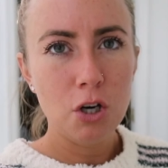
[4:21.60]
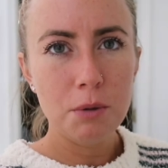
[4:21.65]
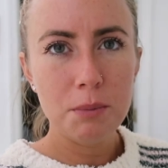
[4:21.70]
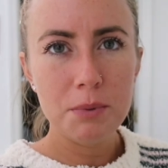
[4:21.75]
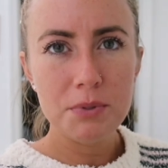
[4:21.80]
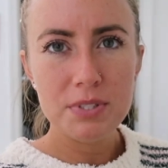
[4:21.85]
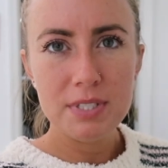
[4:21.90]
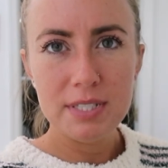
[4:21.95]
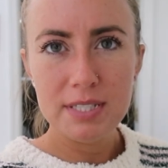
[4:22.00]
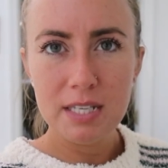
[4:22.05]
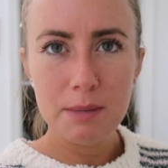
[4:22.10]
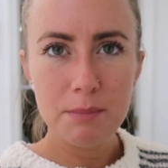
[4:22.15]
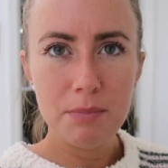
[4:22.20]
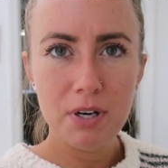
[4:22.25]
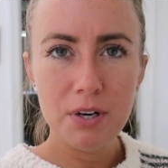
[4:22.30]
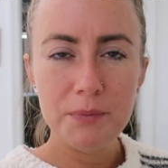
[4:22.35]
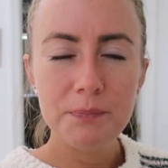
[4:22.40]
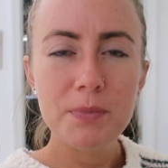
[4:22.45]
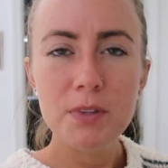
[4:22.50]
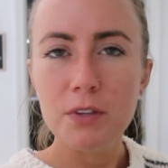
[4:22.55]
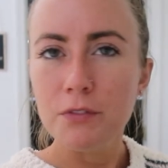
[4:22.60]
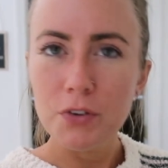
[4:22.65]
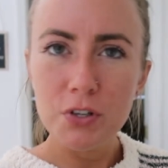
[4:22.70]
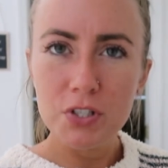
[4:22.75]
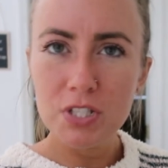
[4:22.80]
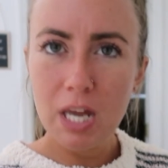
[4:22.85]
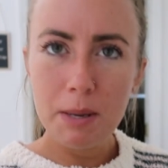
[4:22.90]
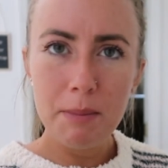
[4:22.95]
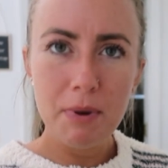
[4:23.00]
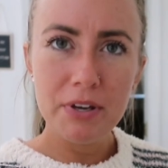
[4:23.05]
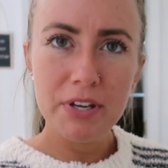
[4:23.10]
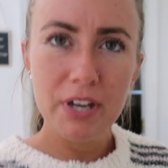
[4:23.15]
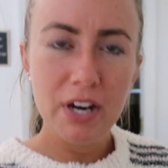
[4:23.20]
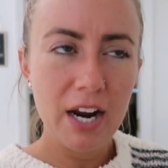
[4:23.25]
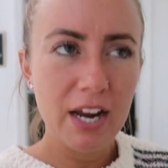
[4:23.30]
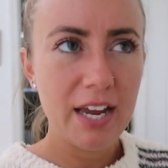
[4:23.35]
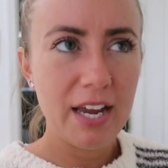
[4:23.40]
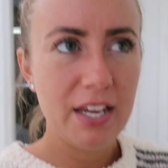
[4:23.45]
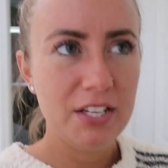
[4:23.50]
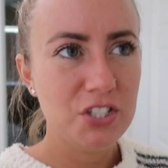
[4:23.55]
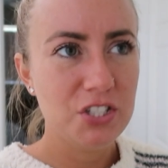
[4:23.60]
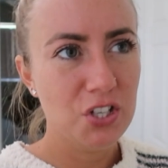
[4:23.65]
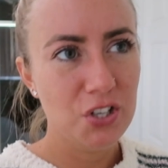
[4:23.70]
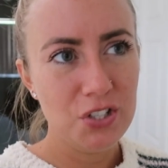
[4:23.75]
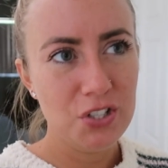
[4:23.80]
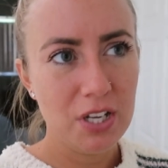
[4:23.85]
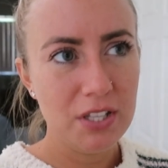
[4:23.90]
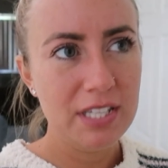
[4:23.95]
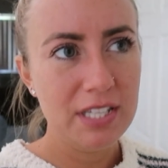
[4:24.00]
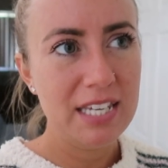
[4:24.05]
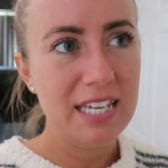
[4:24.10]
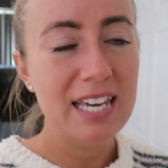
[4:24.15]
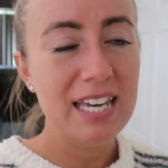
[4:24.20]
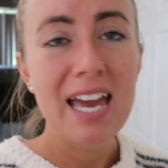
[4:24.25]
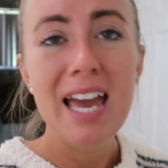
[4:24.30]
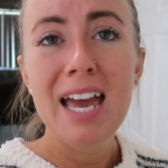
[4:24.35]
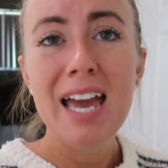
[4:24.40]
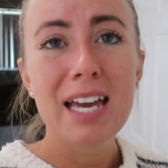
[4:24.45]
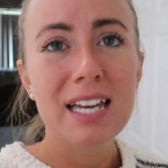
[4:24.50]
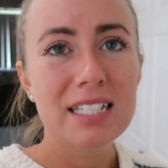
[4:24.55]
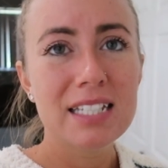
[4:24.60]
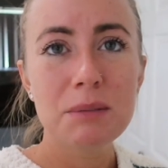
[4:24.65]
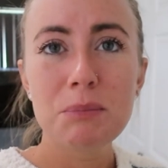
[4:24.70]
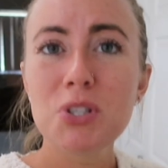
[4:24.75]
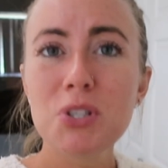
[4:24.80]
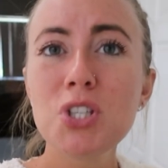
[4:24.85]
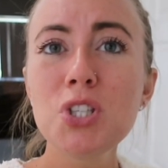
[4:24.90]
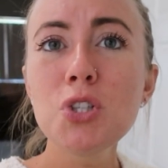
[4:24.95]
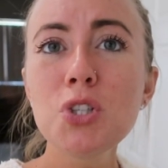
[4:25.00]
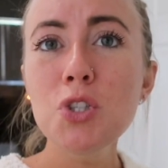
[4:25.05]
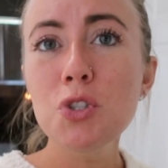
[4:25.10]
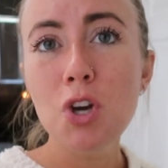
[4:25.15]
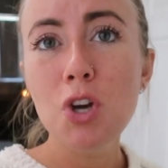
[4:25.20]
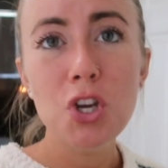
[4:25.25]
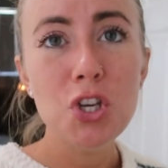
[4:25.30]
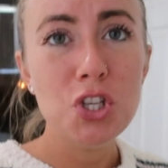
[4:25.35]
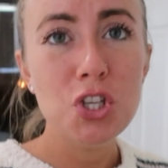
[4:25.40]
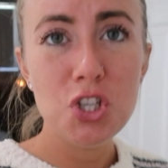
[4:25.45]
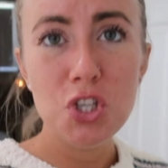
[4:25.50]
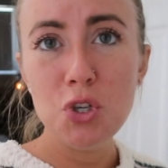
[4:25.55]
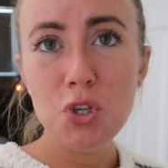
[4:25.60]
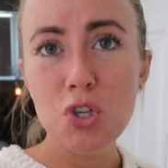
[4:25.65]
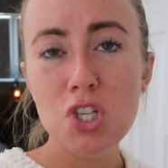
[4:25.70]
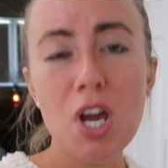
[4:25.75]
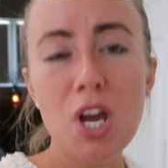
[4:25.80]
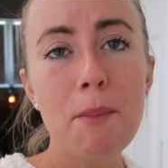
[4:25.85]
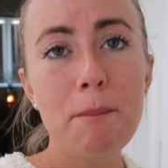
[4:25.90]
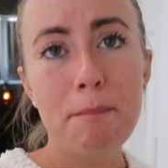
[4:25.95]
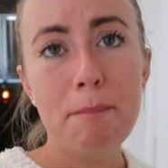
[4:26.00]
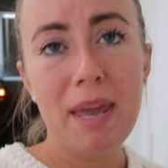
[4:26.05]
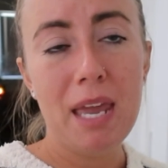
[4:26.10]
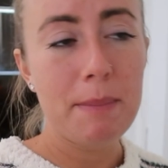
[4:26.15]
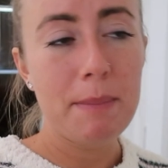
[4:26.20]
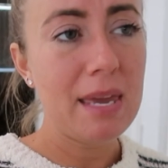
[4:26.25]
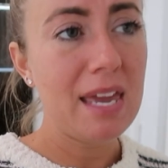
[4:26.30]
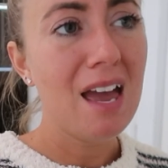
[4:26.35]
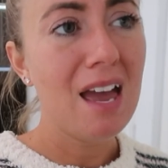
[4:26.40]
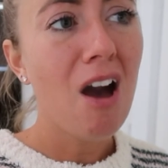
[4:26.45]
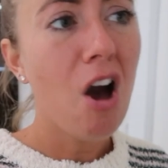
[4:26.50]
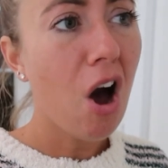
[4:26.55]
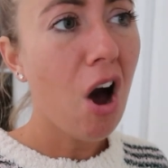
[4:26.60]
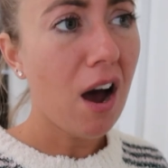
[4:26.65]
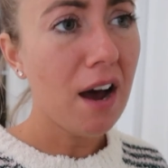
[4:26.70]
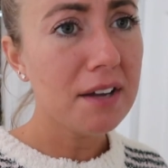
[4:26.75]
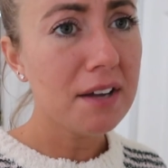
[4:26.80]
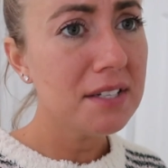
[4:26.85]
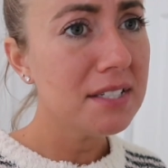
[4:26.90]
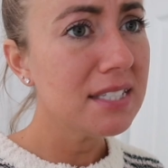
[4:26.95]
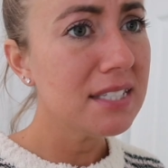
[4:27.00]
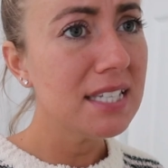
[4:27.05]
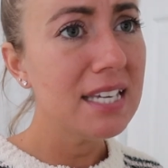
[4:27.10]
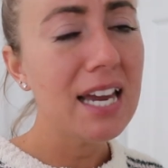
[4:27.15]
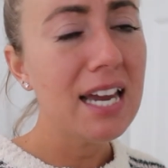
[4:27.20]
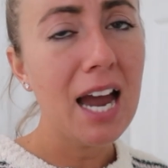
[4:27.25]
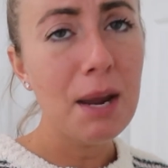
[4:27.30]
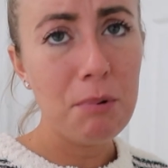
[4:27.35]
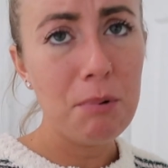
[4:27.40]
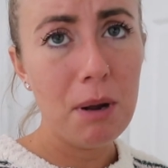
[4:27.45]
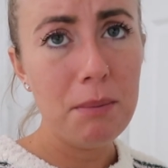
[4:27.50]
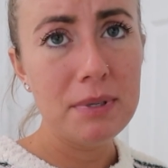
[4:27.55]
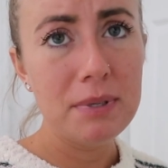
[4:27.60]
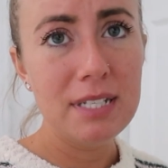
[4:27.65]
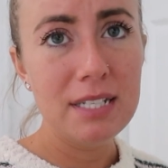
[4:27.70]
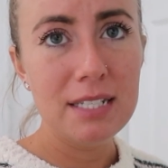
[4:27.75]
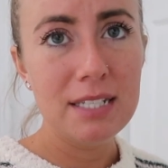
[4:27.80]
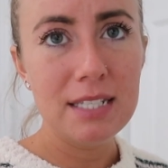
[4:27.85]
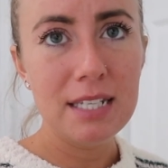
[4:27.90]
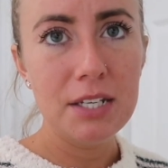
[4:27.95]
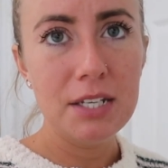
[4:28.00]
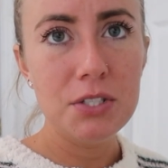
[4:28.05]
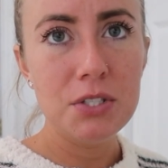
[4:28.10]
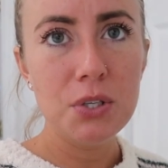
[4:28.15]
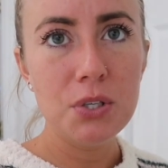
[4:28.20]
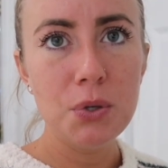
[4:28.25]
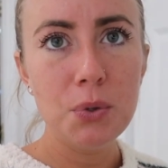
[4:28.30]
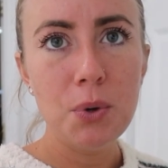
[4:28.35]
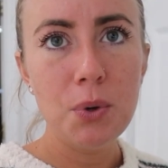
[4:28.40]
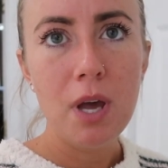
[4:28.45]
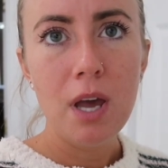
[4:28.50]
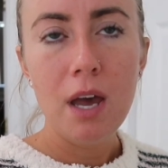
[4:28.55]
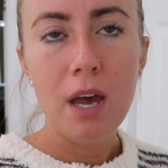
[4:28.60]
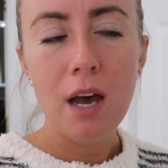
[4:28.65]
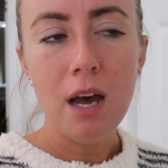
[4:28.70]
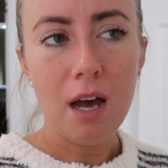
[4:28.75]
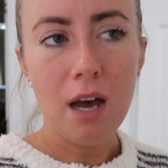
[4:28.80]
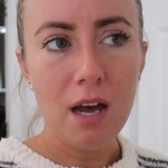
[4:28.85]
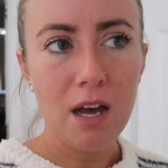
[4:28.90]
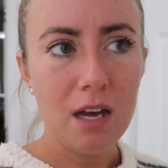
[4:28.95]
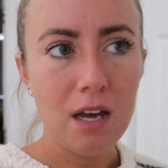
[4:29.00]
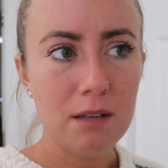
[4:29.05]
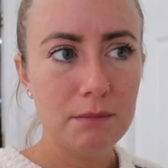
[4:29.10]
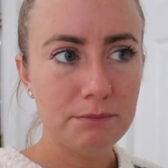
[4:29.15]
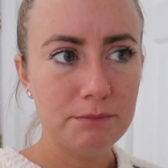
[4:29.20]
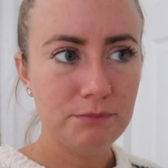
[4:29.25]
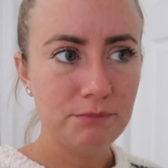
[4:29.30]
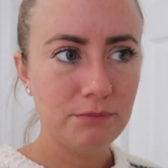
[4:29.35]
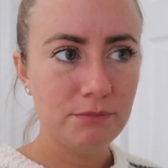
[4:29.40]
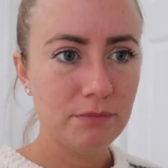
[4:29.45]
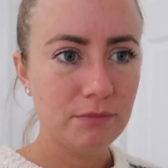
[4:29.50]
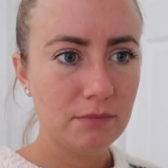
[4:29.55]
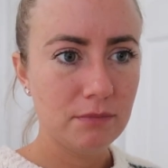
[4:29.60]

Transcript: almost December. First time all year I turned on the heat because I'm a huge, huge baby. Honestly, I probably didn't need to. Um,